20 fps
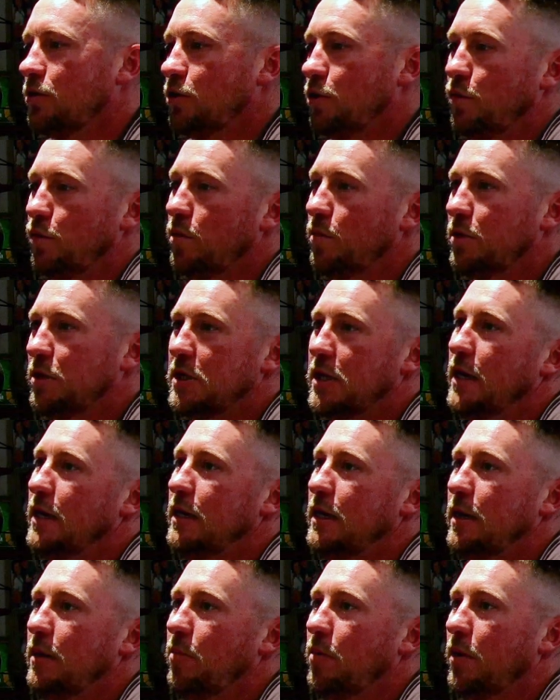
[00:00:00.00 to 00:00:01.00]
2 number
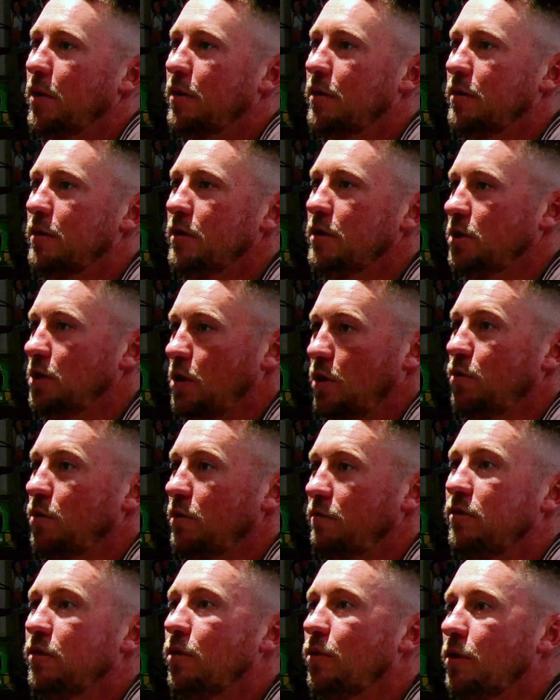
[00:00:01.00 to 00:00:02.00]
10 dibber is the
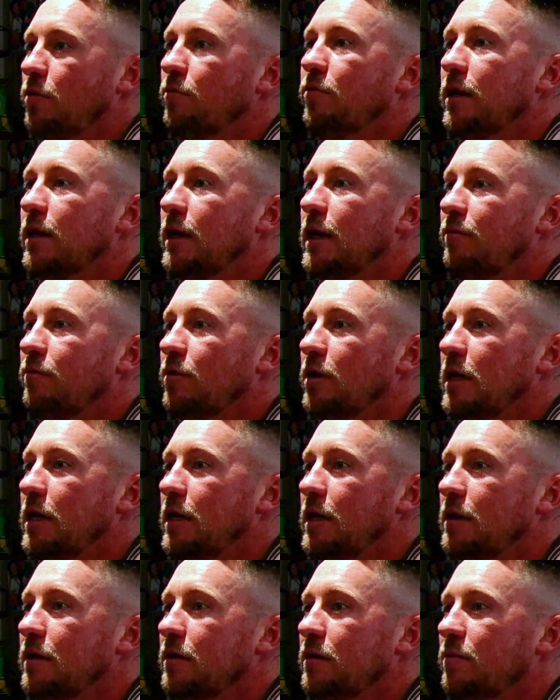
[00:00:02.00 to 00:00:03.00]
only float you really ever
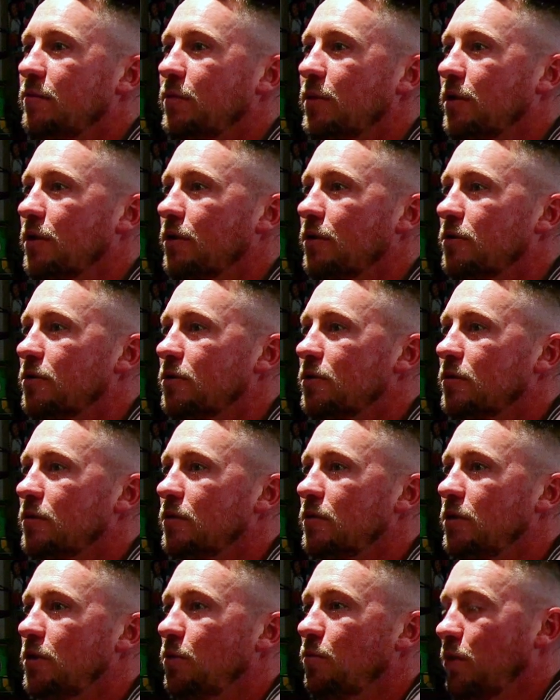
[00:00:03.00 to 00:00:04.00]
need, because
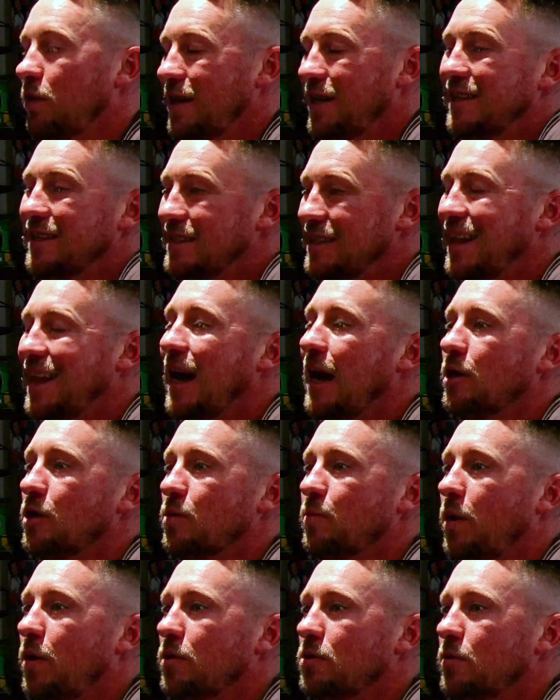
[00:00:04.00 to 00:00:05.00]
you want it as light
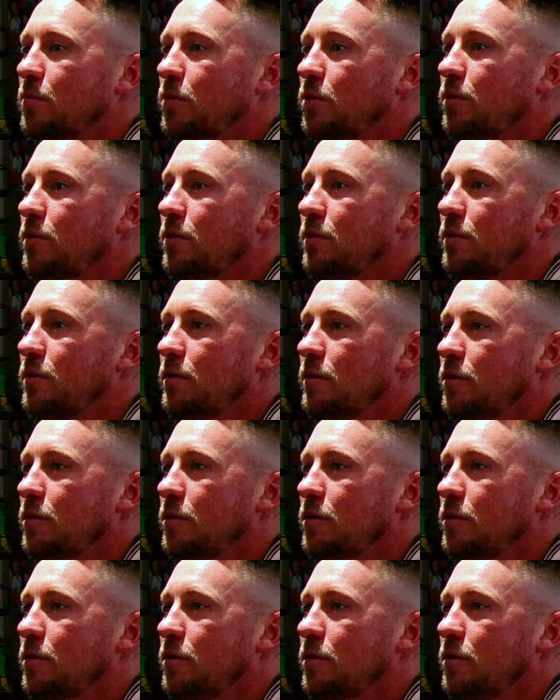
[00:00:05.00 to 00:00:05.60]
as possible.